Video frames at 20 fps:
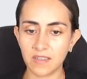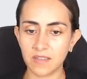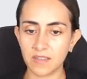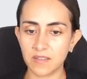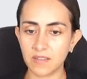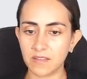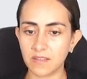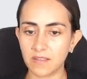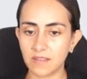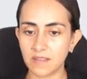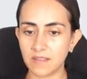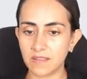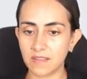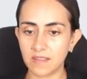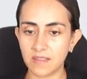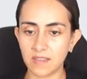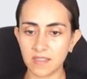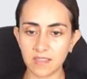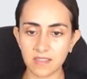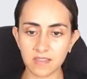on
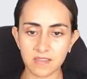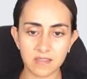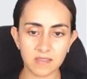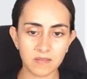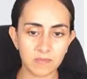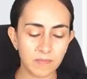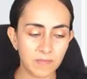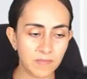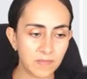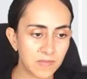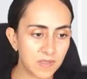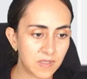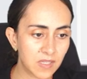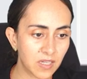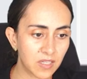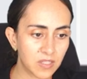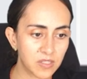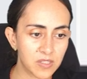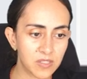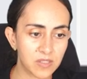this
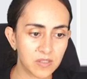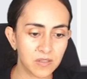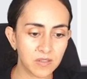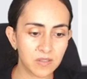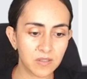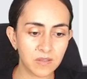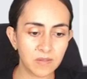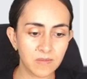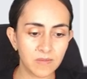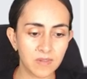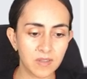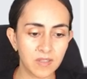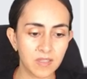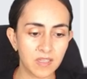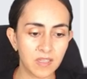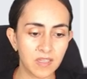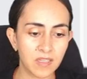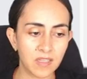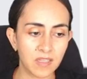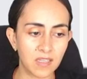section.
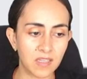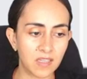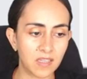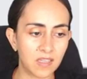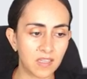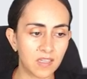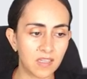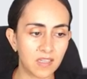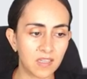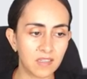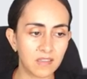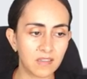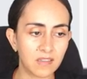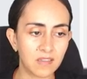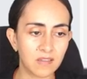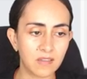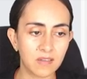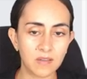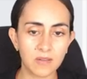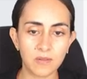And
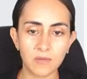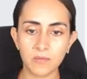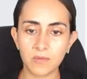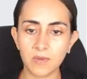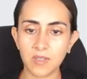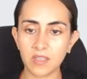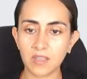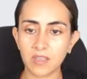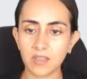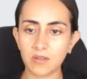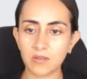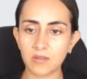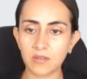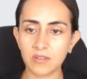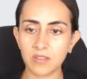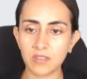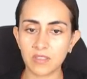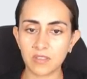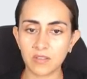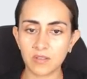we can
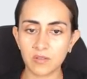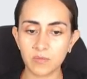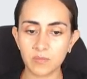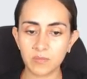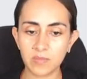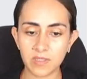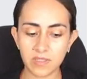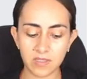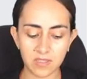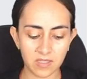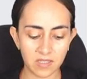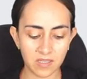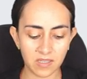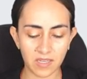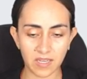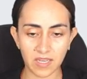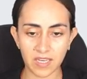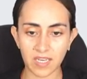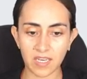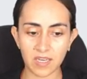continue building
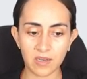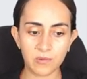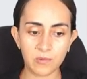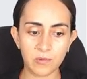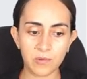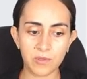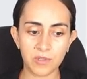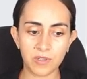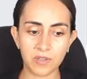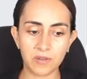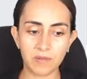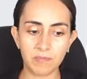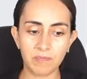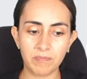our